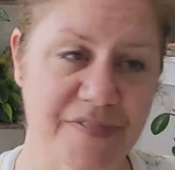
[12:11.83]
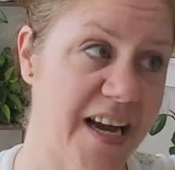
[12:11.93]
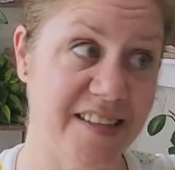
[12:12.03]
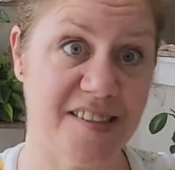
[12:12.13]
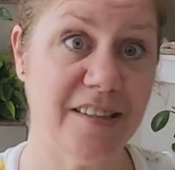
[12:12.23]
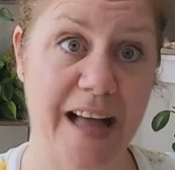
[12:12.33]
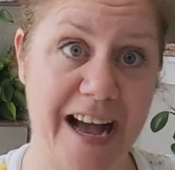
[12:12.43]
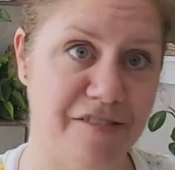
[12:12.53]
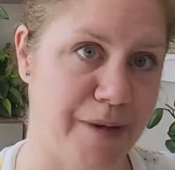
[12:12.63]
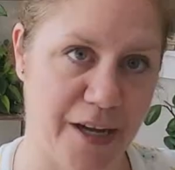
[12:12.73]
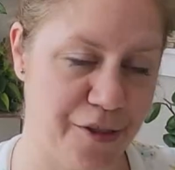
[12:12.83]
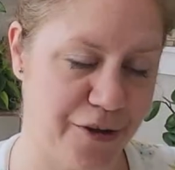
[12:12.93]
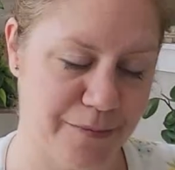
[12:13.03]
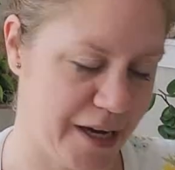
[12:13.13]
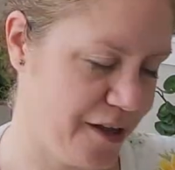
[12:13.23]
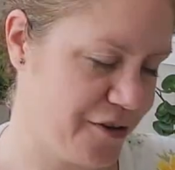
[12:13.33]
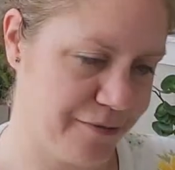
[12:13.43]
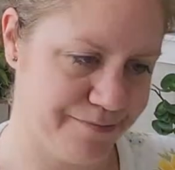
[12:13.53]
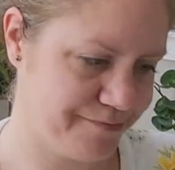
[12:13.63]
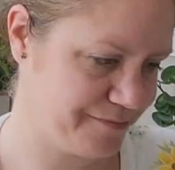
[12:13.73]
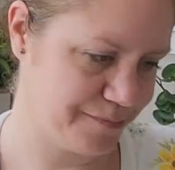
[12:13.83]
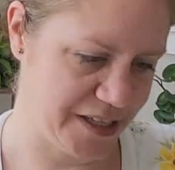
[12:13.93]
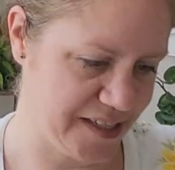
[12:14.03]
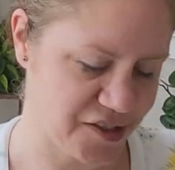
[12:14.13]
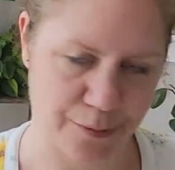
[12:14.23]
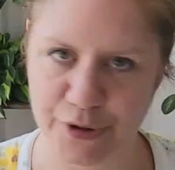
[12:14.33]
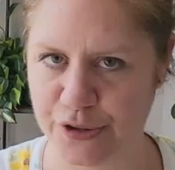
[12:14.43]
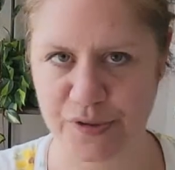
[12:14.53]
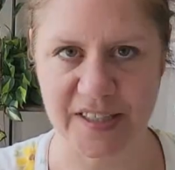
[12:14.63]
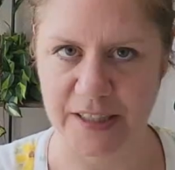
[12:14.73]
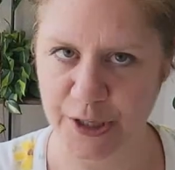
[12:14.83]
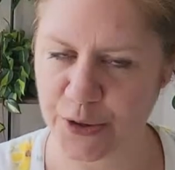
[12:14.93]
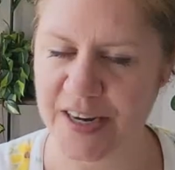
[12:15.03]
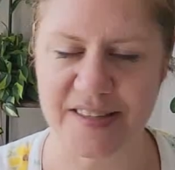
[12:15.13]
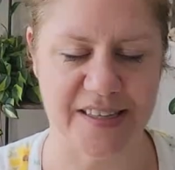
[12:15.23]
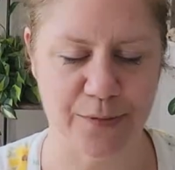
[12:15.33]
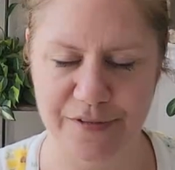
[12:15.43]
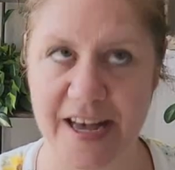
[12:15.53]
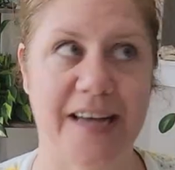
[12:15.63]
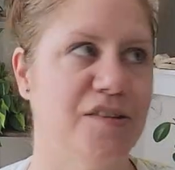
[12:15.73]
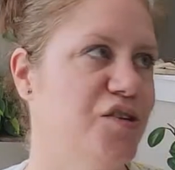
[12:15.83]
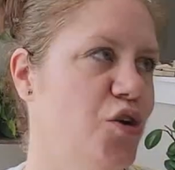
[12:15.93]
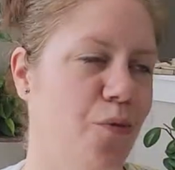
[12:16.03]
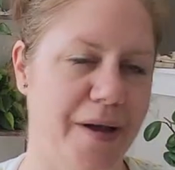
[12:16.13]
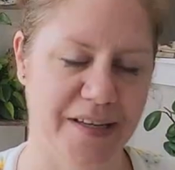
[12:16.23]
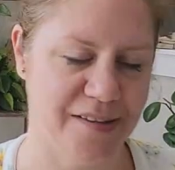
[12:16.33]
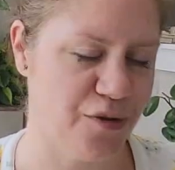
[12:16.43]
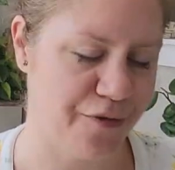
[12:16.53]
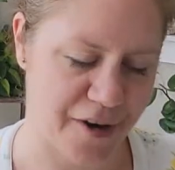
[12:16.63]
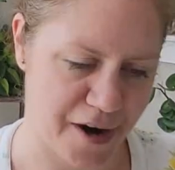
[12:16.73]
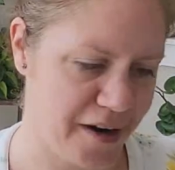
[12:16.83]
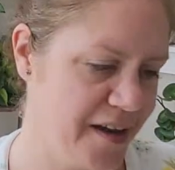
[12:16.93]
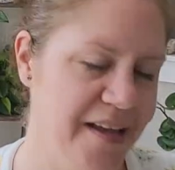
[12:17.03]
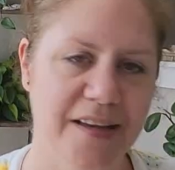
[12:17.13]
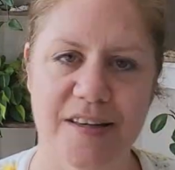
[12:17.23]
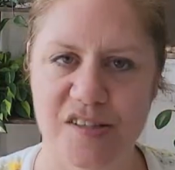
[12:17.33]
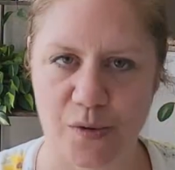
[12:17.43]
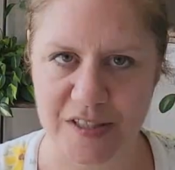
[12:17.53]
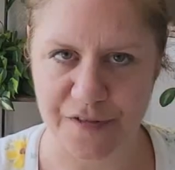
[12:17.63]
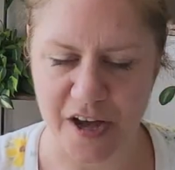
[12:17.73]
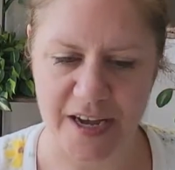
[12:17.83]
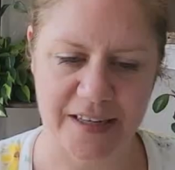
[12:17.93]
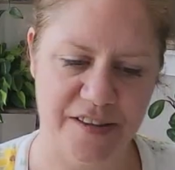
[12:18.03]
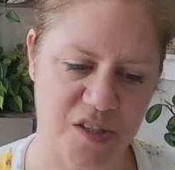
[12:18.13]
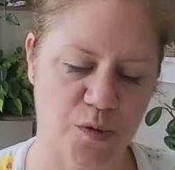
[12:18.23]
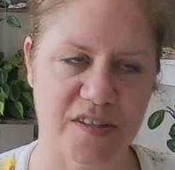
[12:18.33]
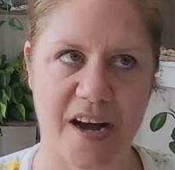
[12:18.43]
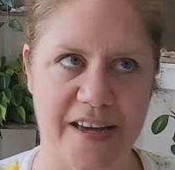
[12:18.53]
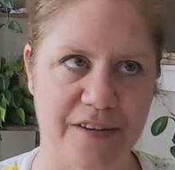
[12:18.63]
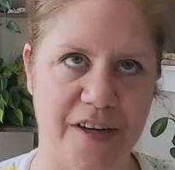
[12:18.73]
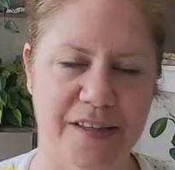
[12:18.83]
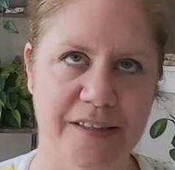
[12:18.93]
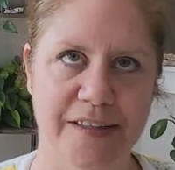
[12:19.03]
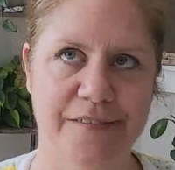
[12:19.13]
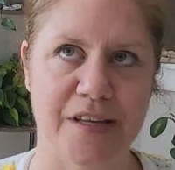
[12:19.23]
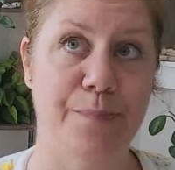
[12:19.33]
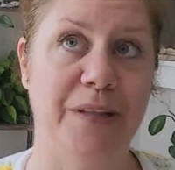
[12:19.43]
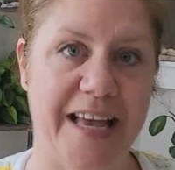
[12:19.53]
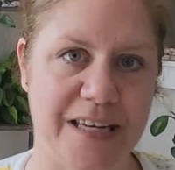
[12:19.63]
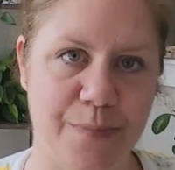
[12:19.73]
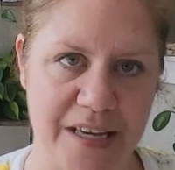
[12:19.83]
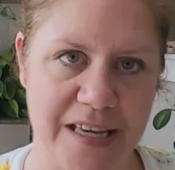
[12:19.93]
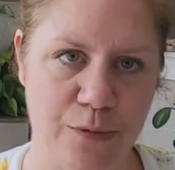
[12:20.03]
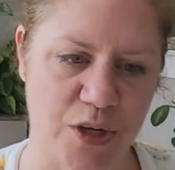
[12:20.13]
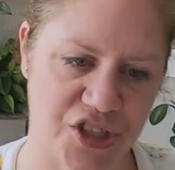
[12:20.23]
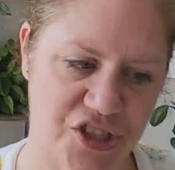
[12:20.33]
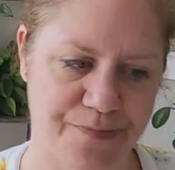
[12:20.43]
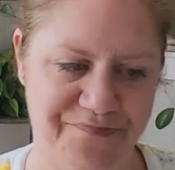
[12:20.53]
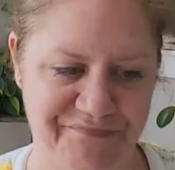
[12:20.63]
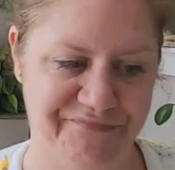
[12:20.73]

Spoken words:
I still have my other peas are producing like crazy. We've had so many so far, so it's fine. This was kind of a plan B, which